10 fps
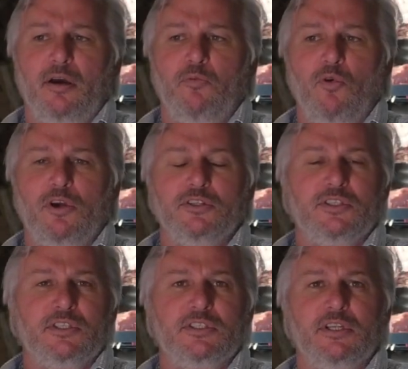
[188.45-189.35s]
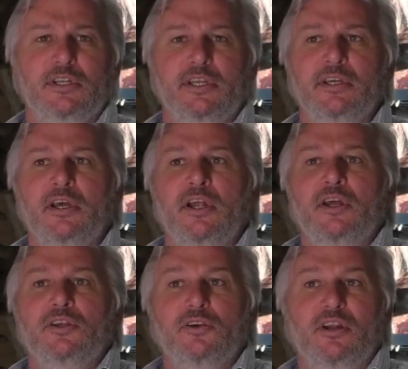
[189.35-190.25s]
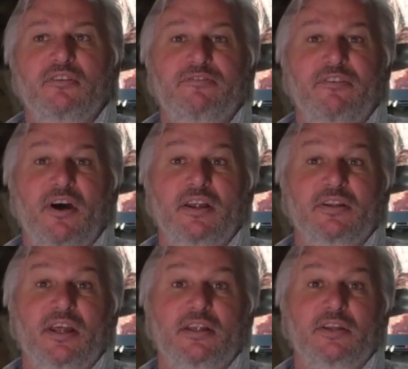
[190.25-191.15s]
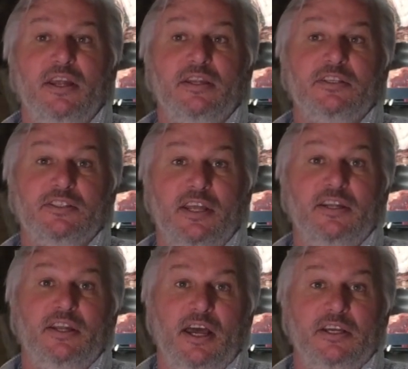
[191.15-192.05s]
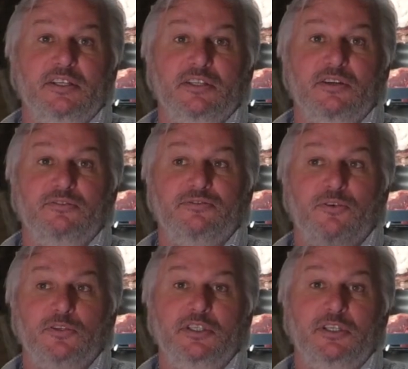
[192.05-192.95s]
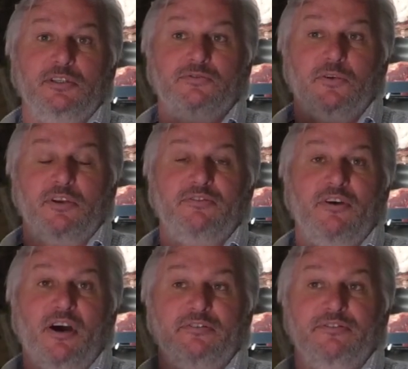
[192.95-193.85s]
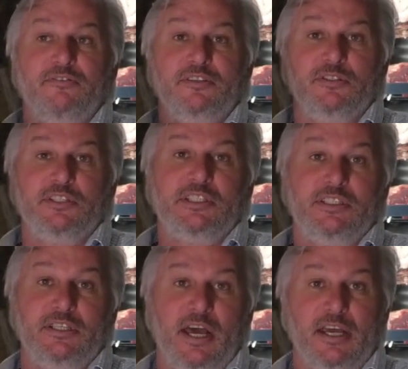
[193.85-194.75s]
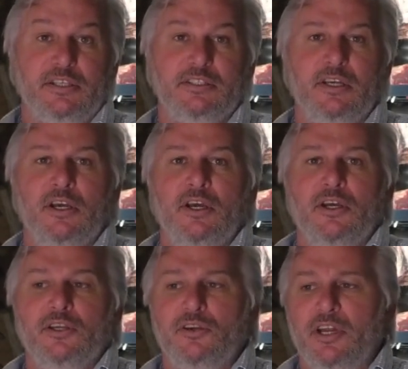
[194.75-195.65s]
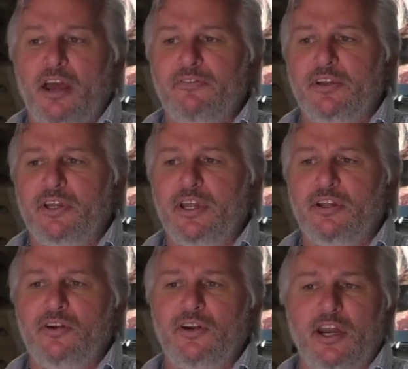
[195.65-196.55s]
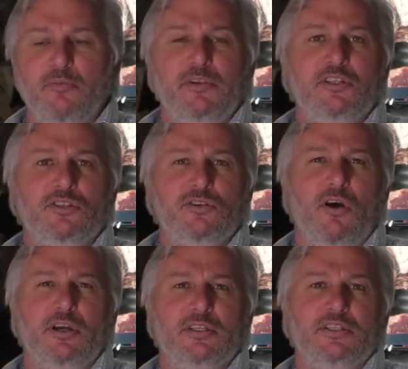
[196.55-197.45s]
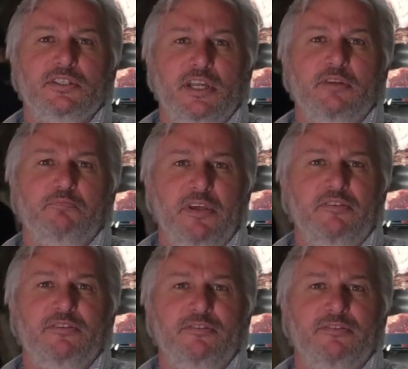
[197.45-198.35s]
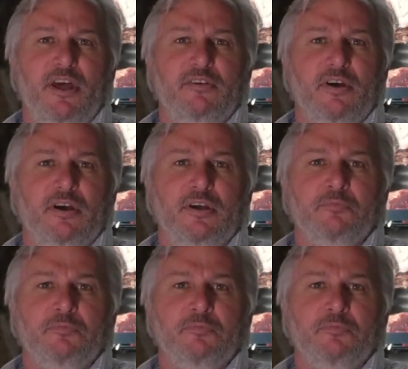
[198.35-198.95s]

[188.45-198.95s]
more consistently, you're going to find that at extended ages of 40, 45, 50 or 60 days, you're going to have an incredibly strong and distinct beefy flavor.